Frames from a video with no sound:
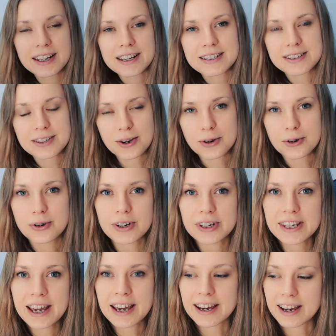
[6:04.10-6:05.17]
So
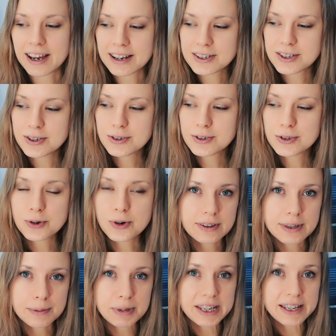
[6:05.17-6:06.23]
yeah, as you saw
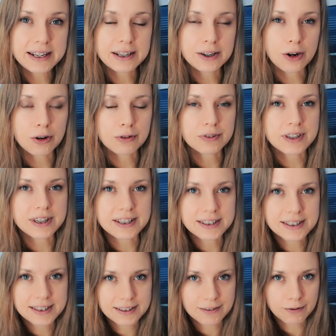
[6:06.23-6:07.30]
at the beginning of
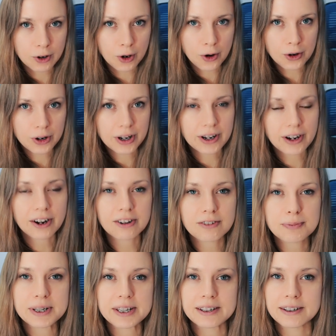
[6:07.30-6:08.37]
this vlog, I've
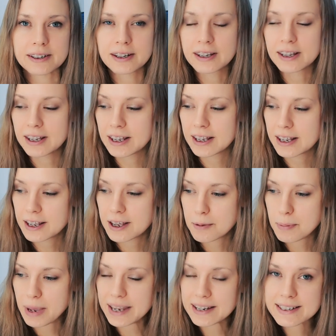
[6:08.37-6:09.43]
been
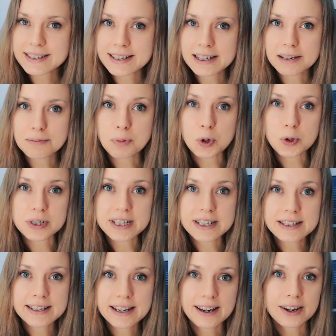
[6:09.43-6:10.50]
painting more
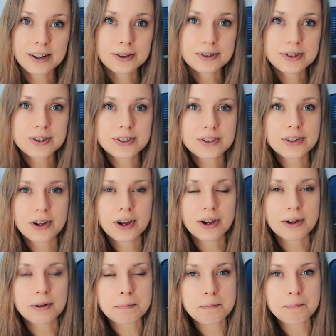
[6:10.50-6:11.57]
details,
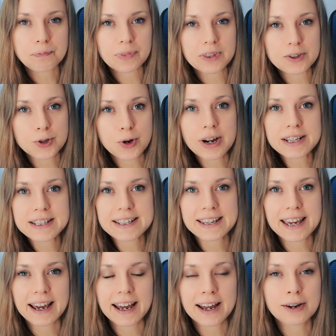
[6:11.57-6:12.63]
um, trying to
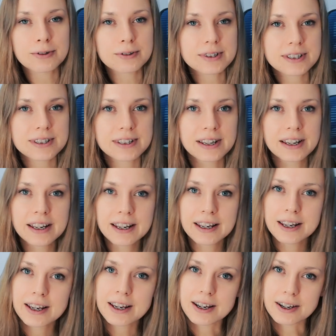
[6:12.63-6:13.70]
get out
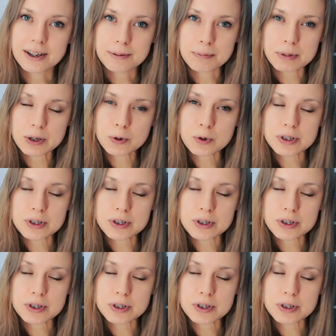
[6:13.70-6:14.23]
um, it all